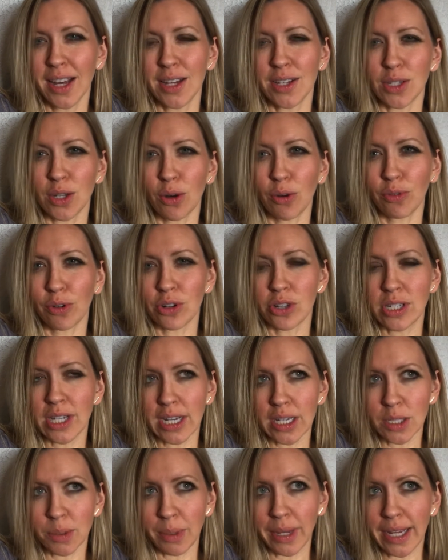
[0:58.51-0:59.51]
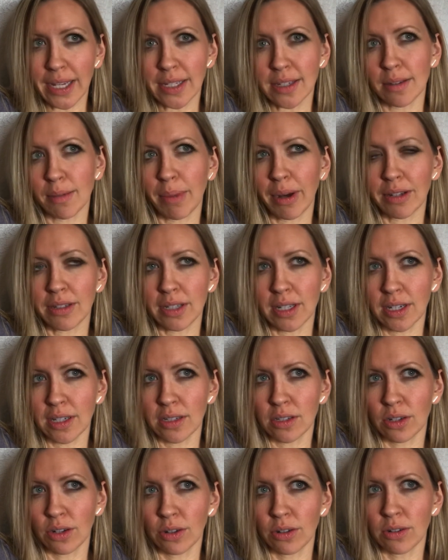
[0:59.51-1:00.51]
So over 6 weeks, about
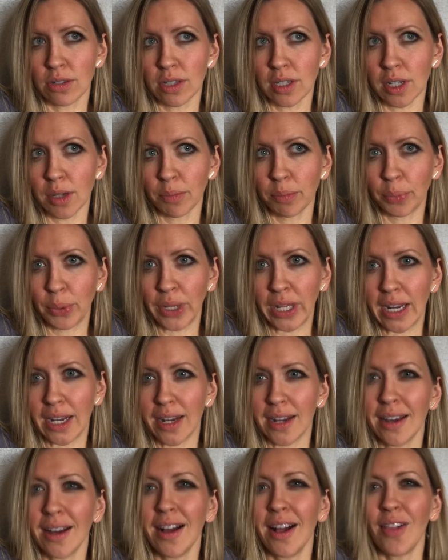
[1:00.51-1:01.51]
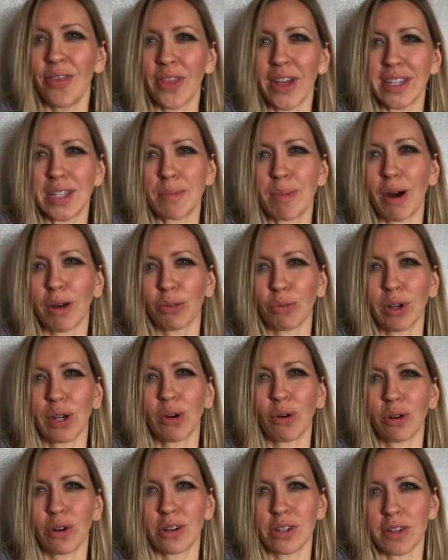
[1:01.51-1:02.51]
6 turns completed, that's about
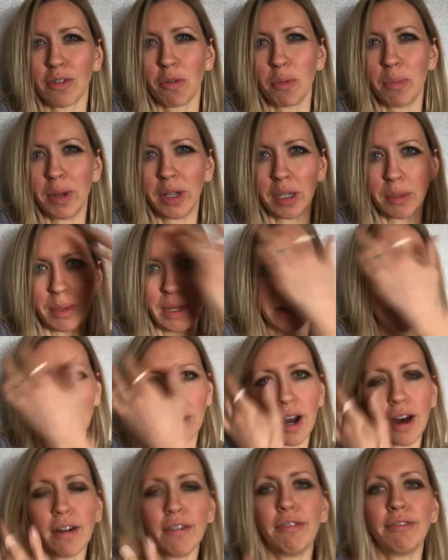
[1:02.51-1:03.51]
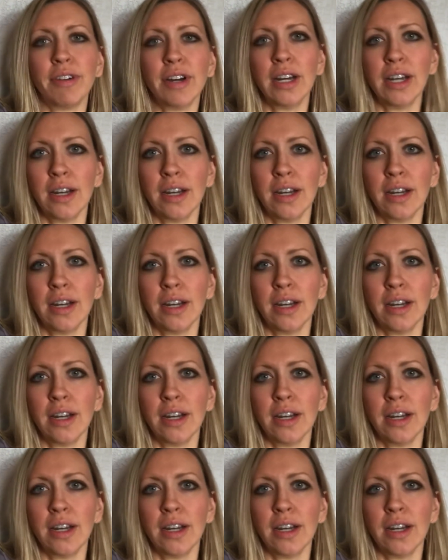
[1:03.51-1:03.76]
3/4 of a millimeter of